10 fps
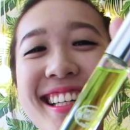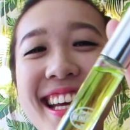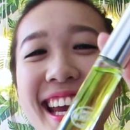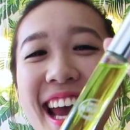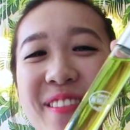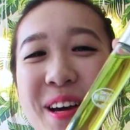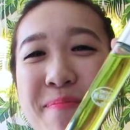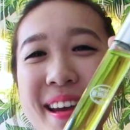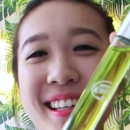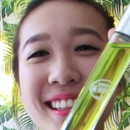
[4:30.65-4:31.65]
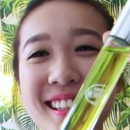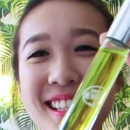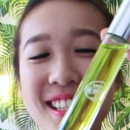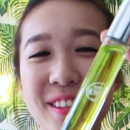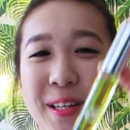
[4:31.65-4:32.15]
DKNY Be
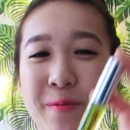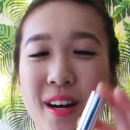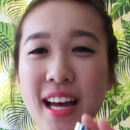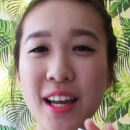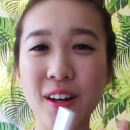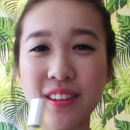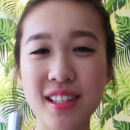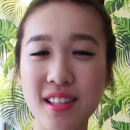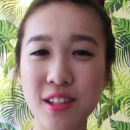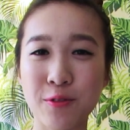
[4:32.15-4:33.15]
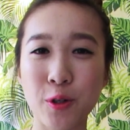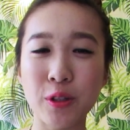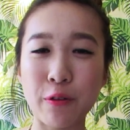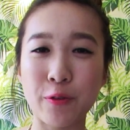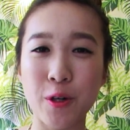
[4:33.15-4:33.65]
Delicious, the green one. I got this in the
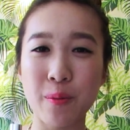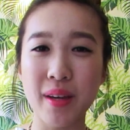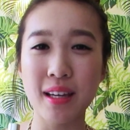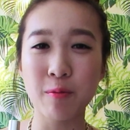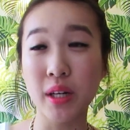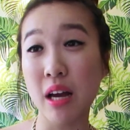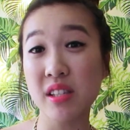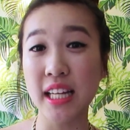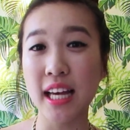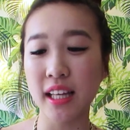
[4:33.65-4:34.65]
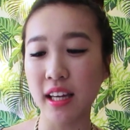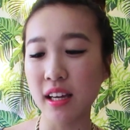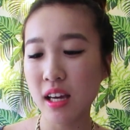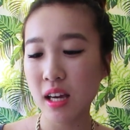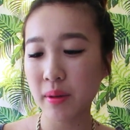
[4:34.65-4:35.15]
rolly form in when I was in LA
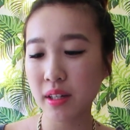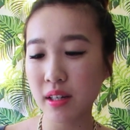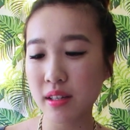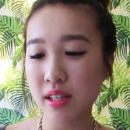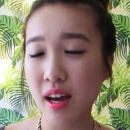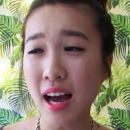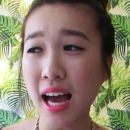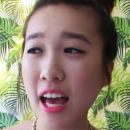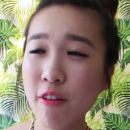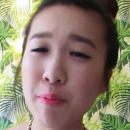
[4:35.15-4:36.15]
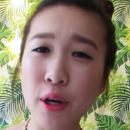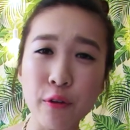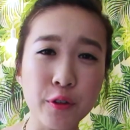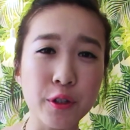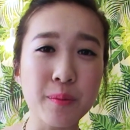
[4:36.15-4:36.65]
because I have
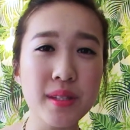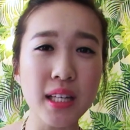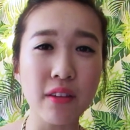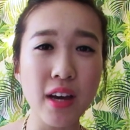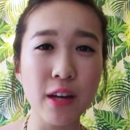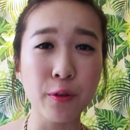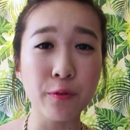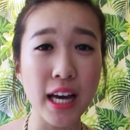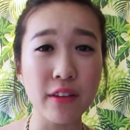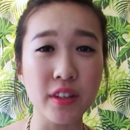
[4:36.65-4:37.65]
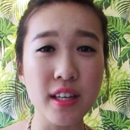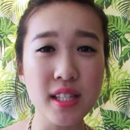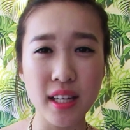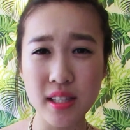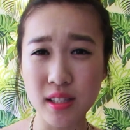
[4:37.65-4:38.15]
perfumes that I've had for five
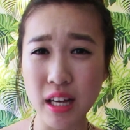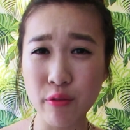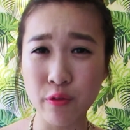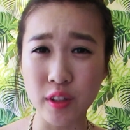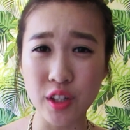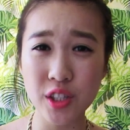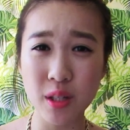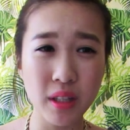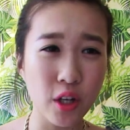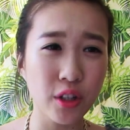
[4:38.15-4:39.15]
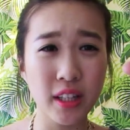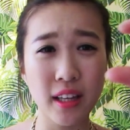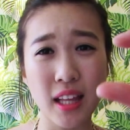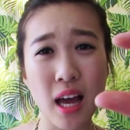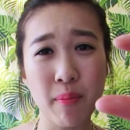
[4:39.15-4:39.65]
years and I still haven't finished them. They're only
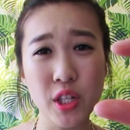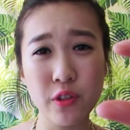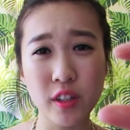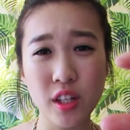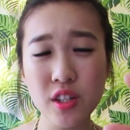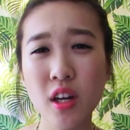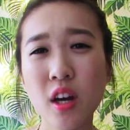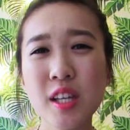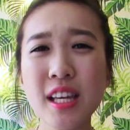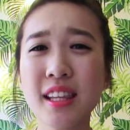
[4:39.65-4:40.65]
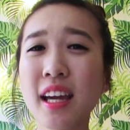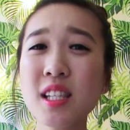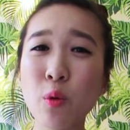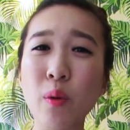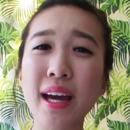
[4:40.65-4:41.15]
like that much finished. So I think
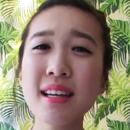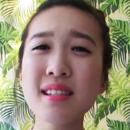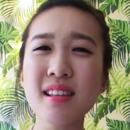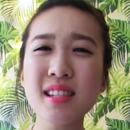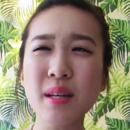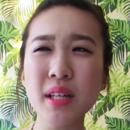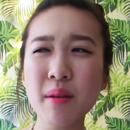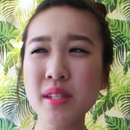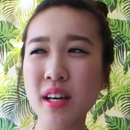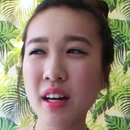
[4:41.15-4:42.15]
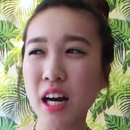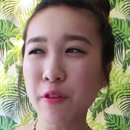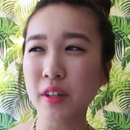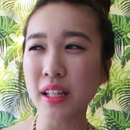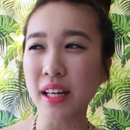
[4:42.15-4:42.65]
it's a waste and sometimes I
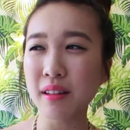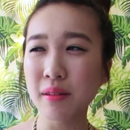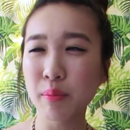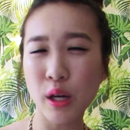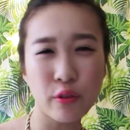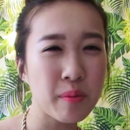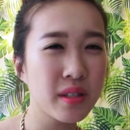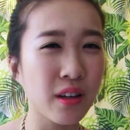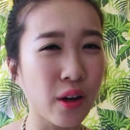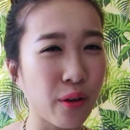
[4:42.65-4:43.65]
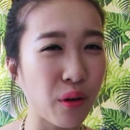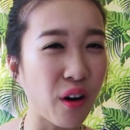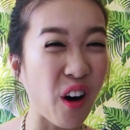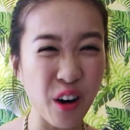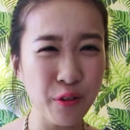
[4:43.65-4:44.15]
feel like perfumes can go
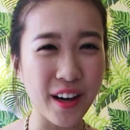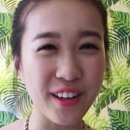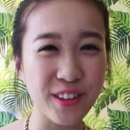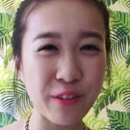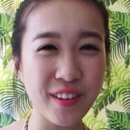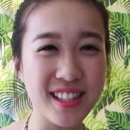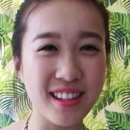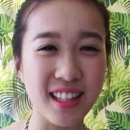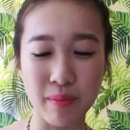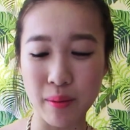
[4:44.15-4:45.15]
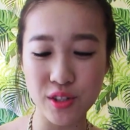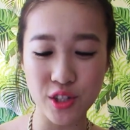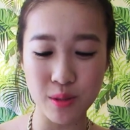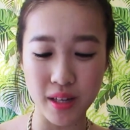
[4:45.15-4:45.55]
off. I don't know if that's a thing. Maybe it's just